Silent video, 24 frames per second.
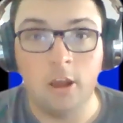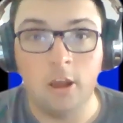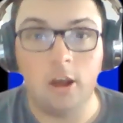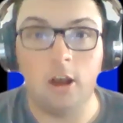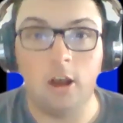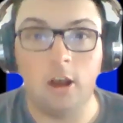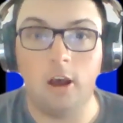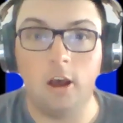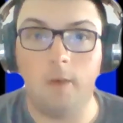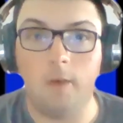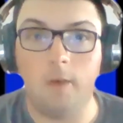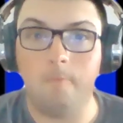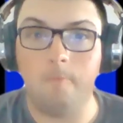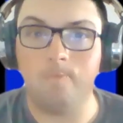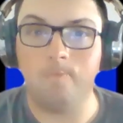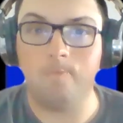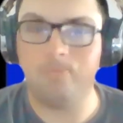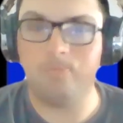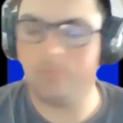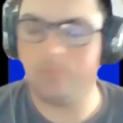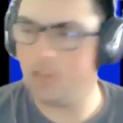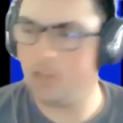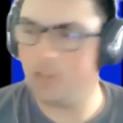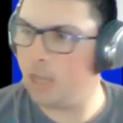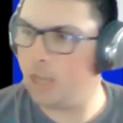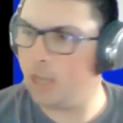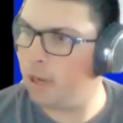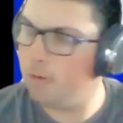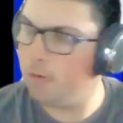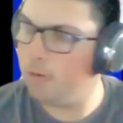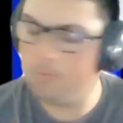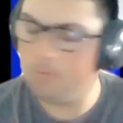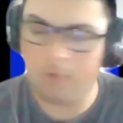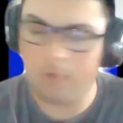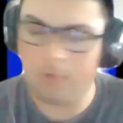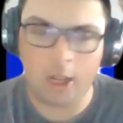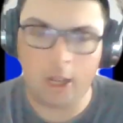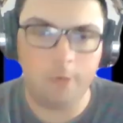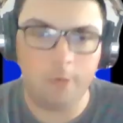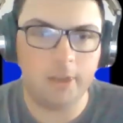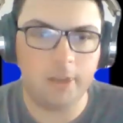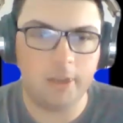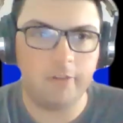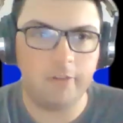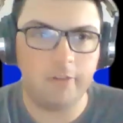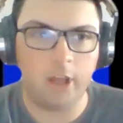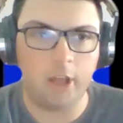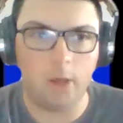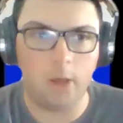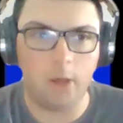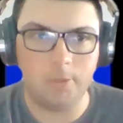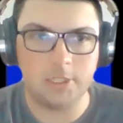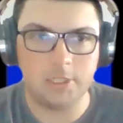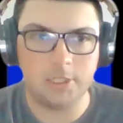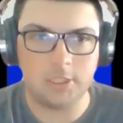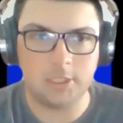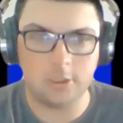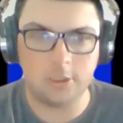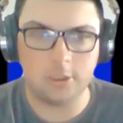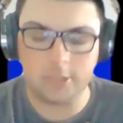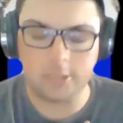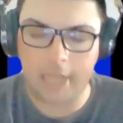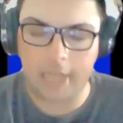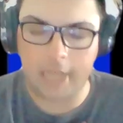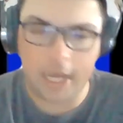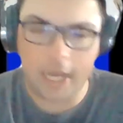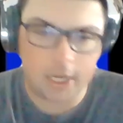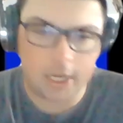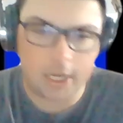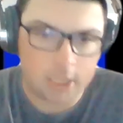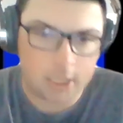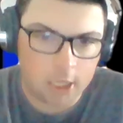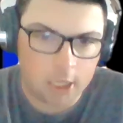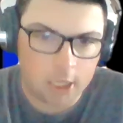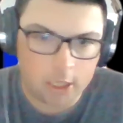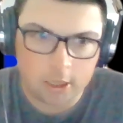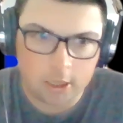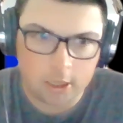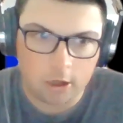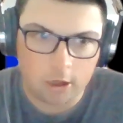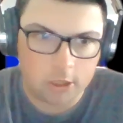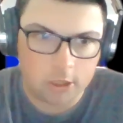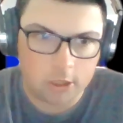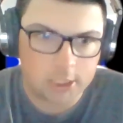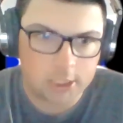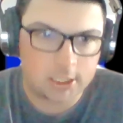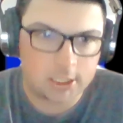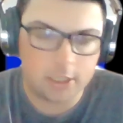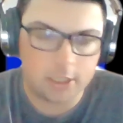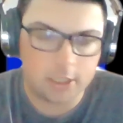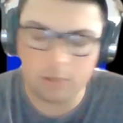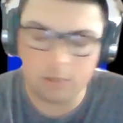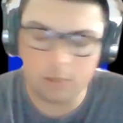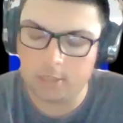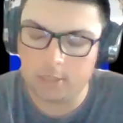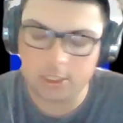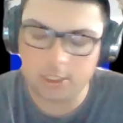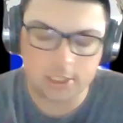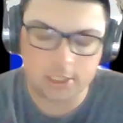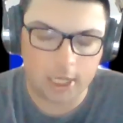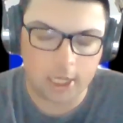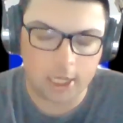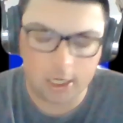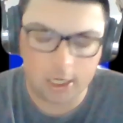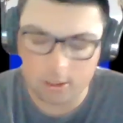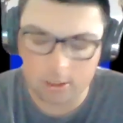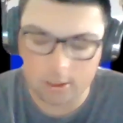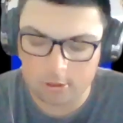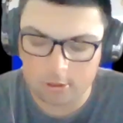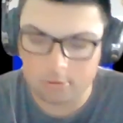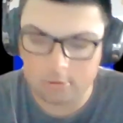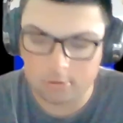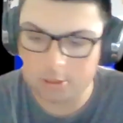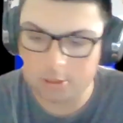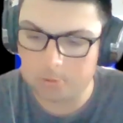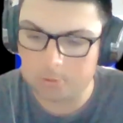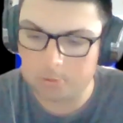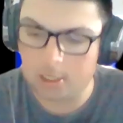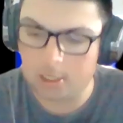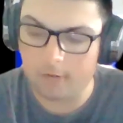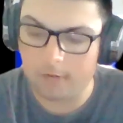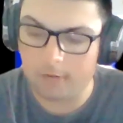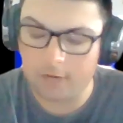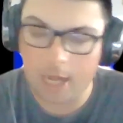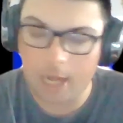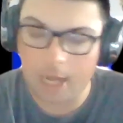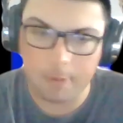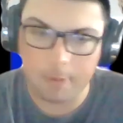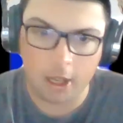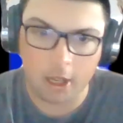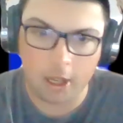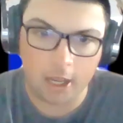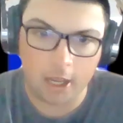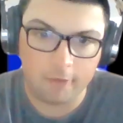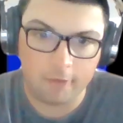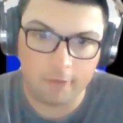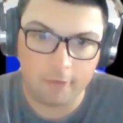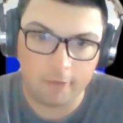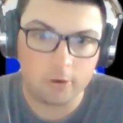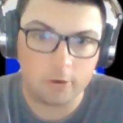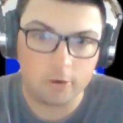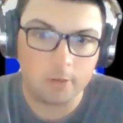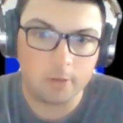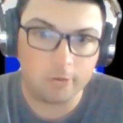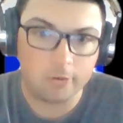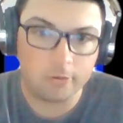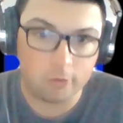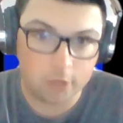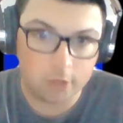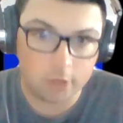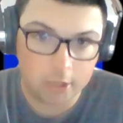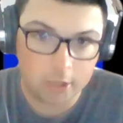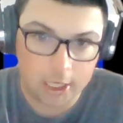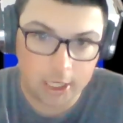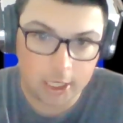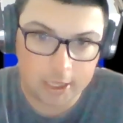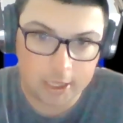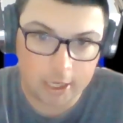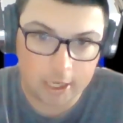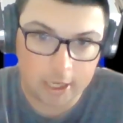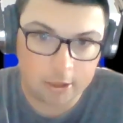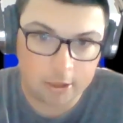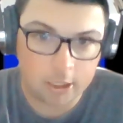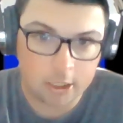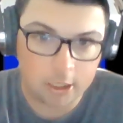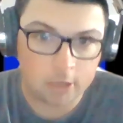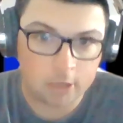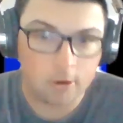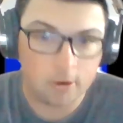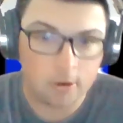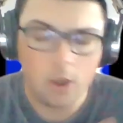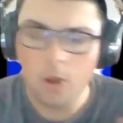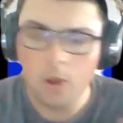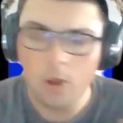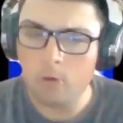Um, how big of a help is this your dad in all this? I know he's kind of doing some stuff at Napa High for you before you get down there.